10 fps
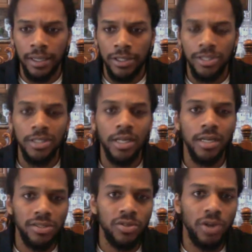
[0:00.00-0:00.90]
just
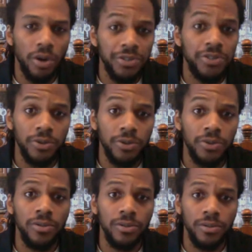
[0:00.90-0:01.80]
because you go to school,